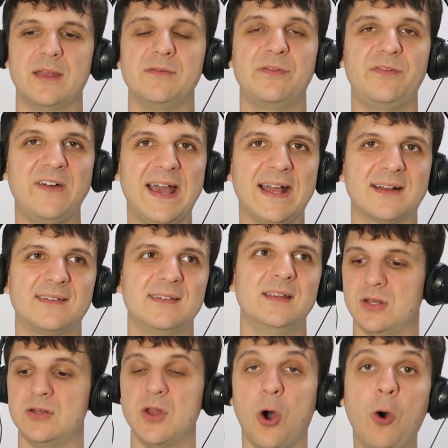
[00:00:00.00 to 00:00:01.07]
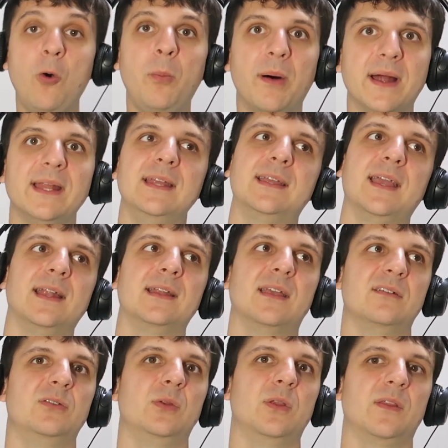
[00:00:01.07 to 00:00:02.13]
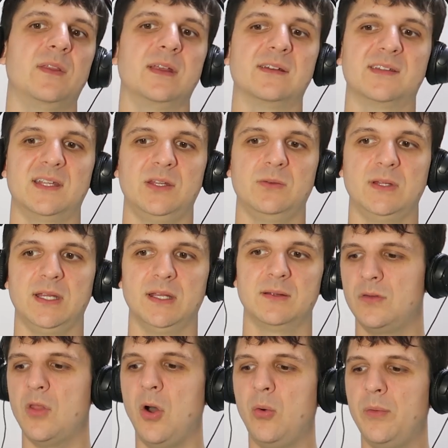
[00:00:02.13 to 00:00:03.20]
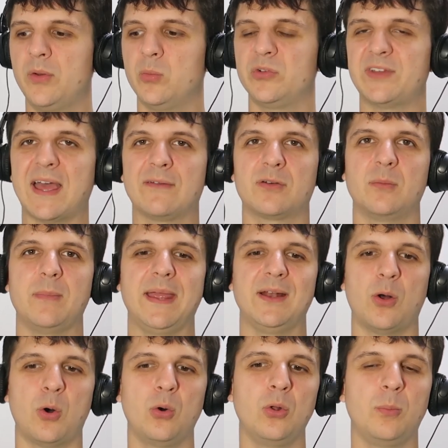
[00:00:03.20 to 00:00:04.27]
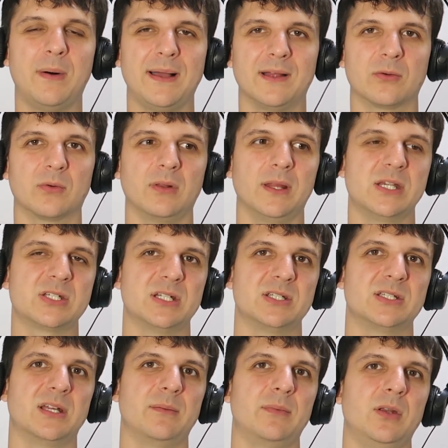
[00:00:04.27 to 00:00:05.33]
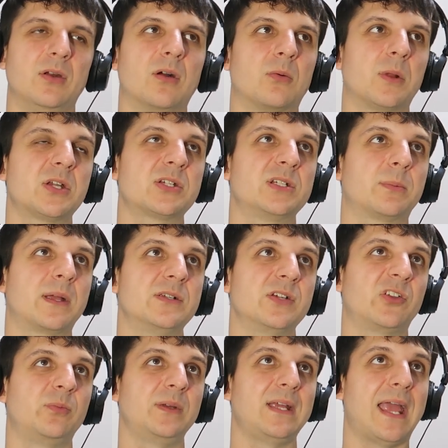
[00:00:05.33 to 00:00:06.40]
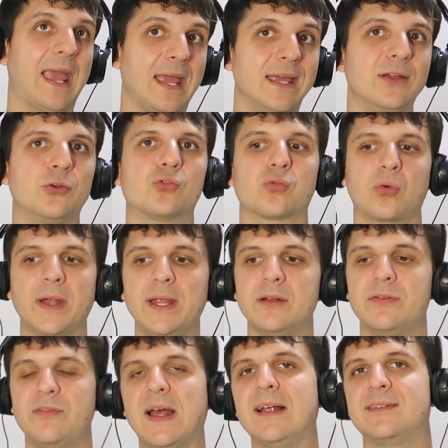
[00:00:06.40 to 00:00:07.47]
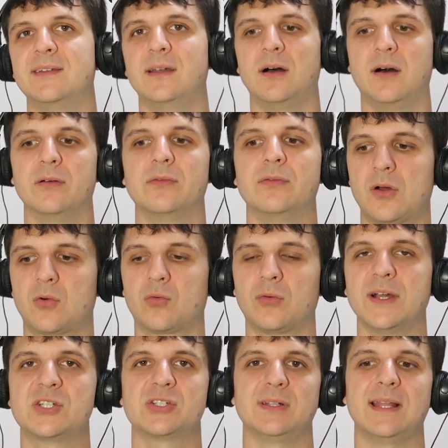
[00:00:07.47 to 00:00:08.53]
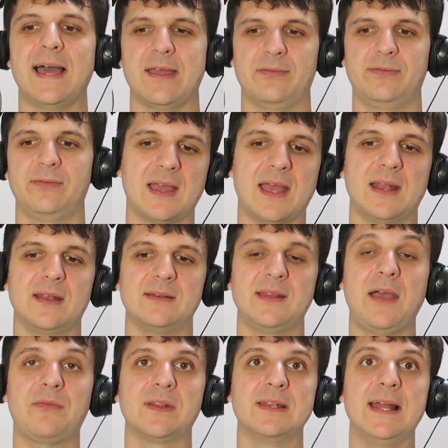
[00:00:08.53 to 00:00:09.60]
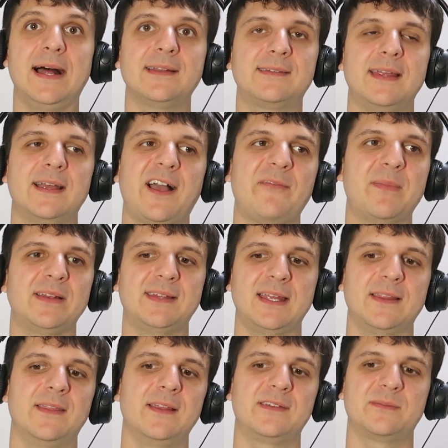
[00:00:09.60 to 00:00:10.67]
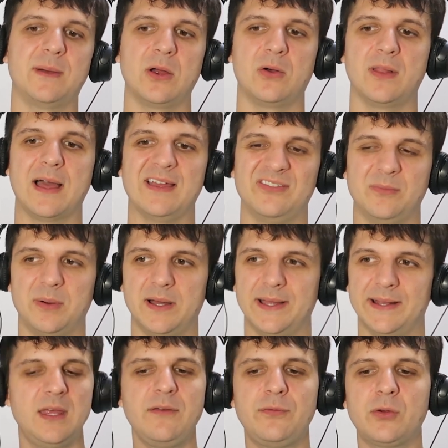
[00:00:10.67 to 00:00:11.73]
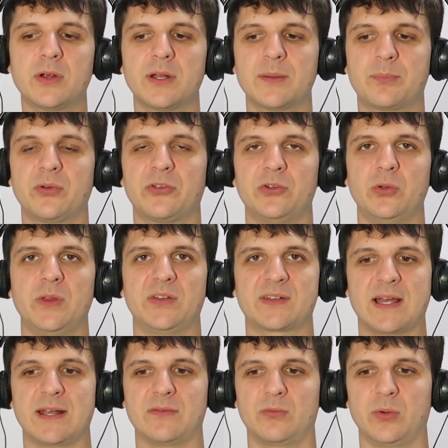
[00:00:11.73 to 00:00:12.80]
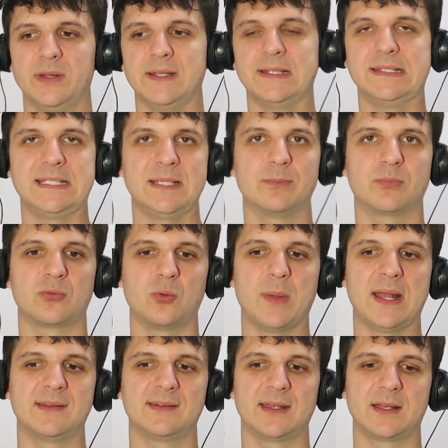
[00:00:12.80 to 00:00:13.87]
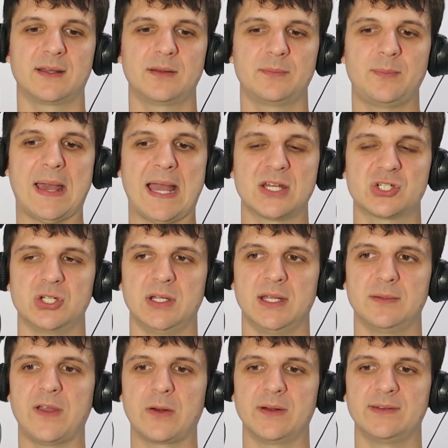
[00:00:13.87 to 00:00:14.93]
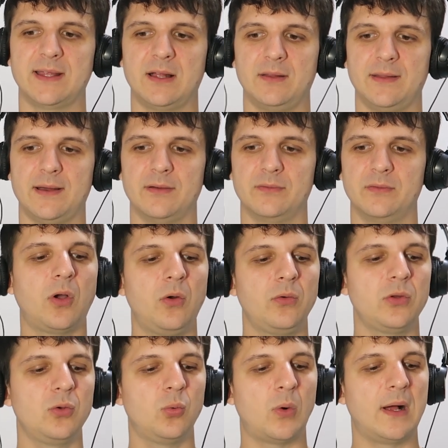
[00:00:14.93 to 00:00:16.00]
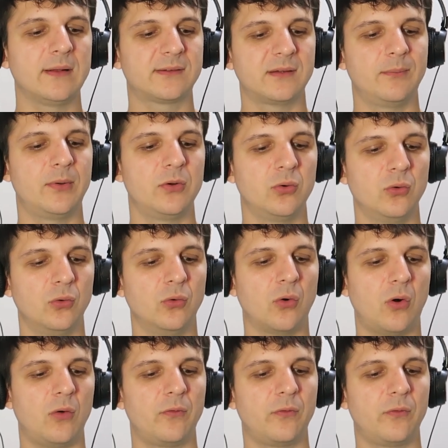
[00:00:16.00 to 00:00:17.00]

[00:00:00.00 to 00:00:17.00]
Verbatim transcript: In fact, nobody can give you the things that you need. No one was ever made whole by a relationship. You know, a relationship can just be a great facet of a rich life. And definitely not saying I've maintained this my whole life, but if you're going to pursue this kind of really deep, romantic, passionate fairy tale love, don't you want someone who